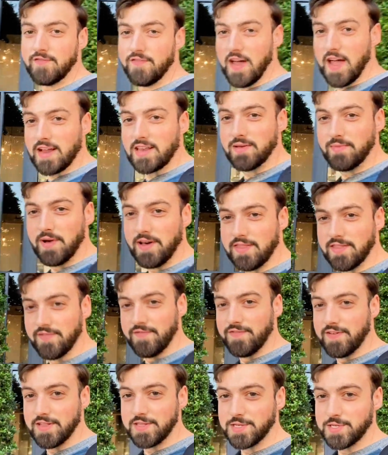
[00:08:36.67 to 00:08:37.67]
fact about the
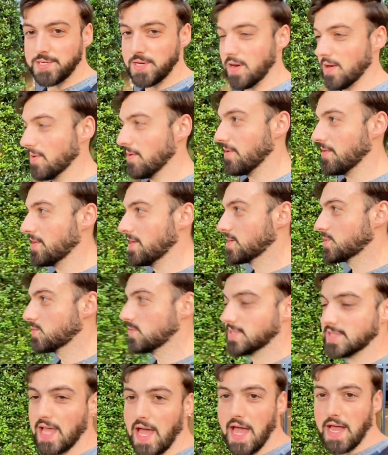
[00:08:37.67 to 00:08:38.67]
Fitzgerald, this
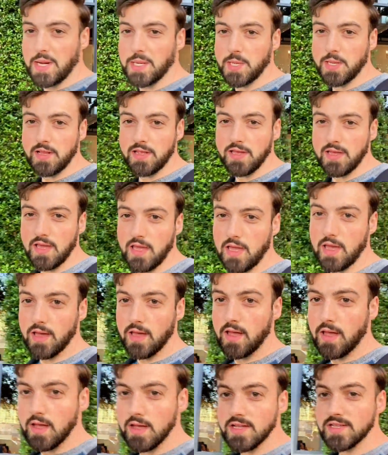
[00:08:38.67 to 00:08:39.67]
was actually
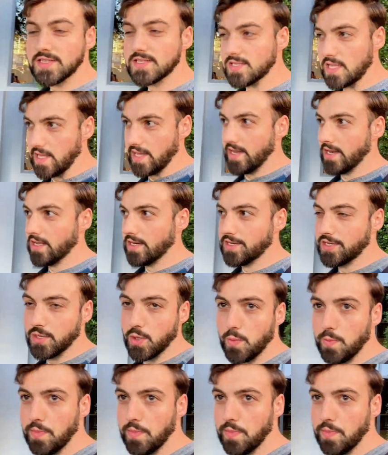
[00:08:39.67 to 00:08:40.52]
slated to